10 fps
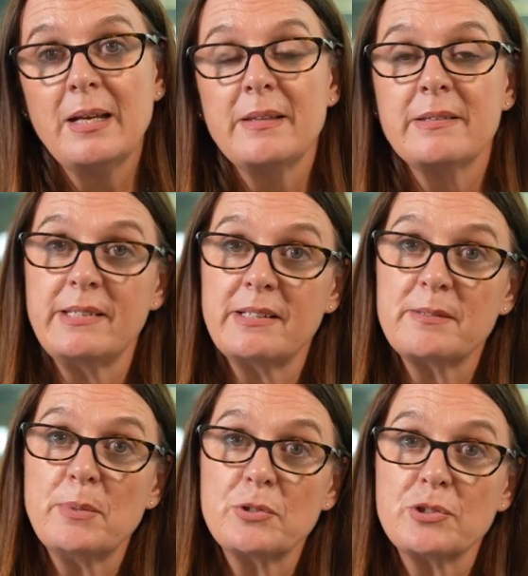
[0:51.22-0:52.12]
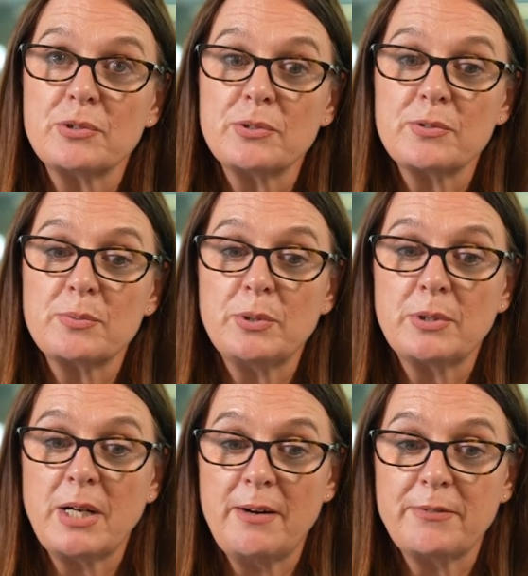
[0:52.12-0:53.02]
The 6 modules will
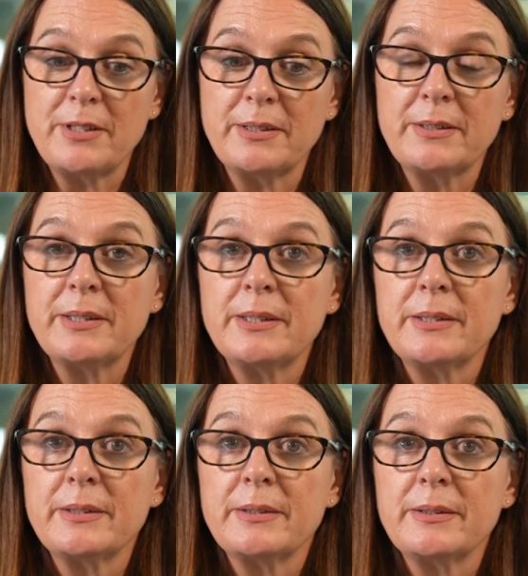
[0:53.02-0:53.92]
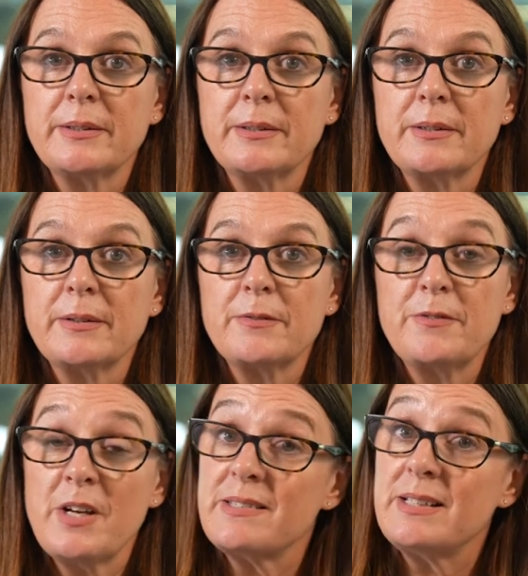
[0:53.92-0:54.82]
cover
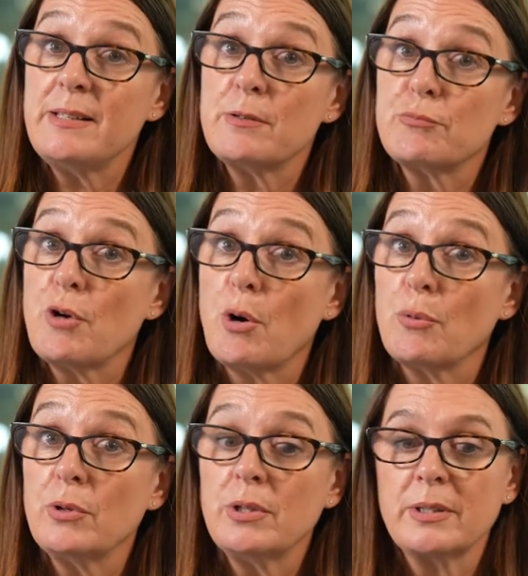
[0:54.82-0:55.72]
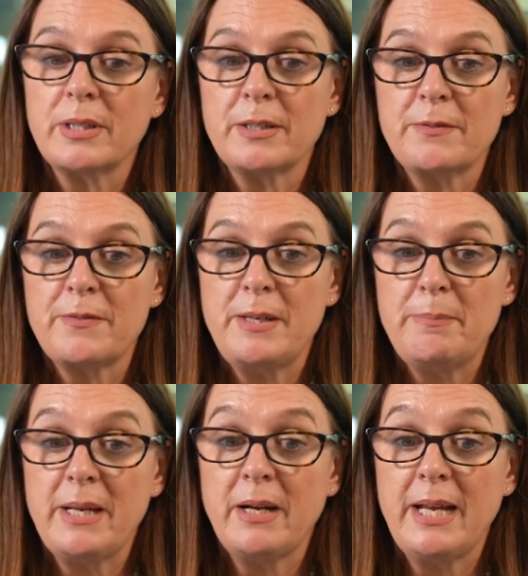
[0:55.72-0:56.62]
firstly the role of the
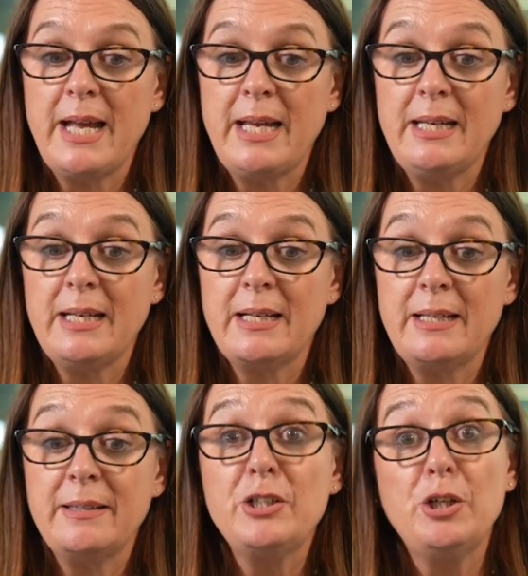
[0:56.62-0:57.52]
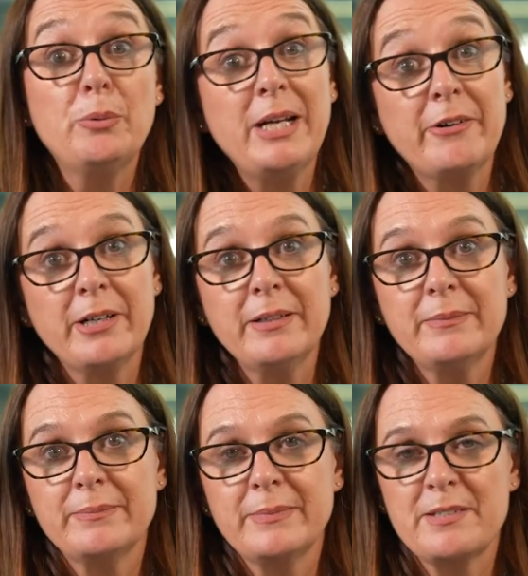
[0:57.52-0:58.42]
BIA in the new era
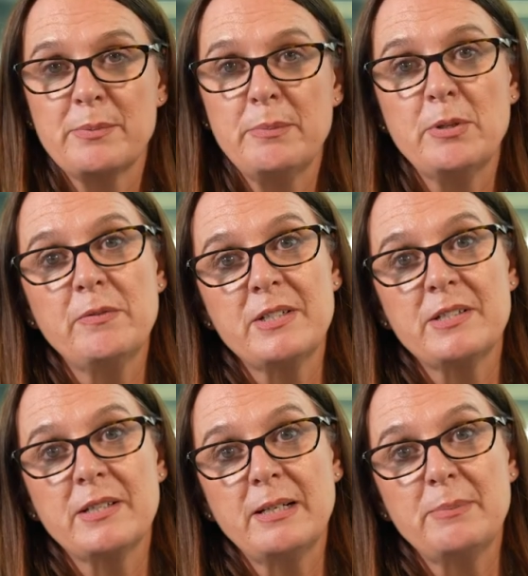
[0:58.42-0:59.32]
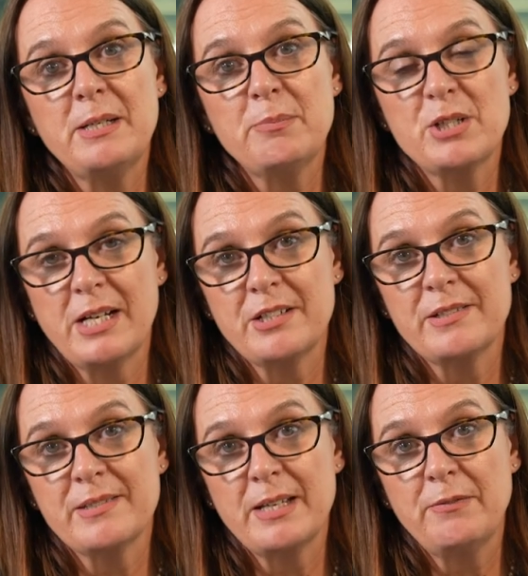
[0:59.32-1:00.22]
as we move into the Liberty
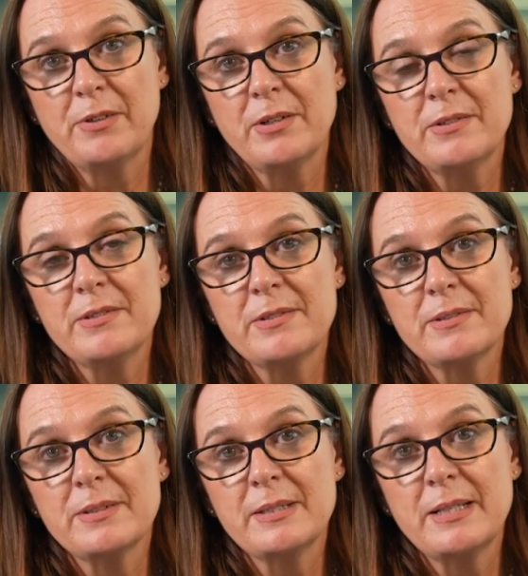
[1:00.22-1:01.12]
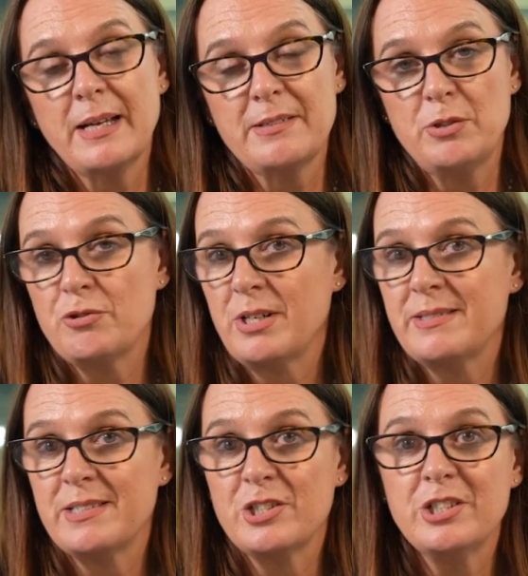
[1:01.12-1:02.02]
Protection Safeguards as you
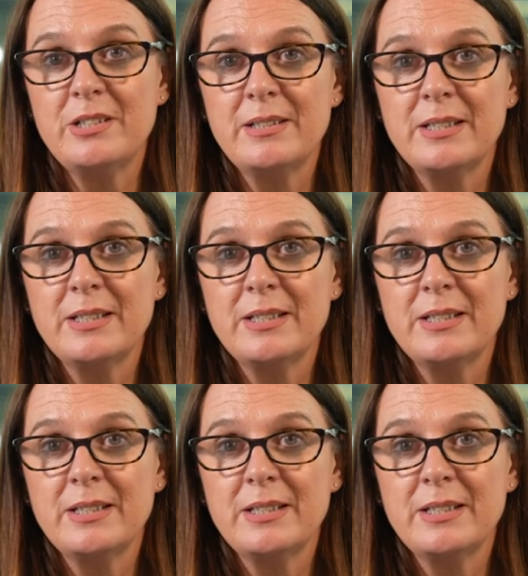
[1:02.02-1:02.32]
transition.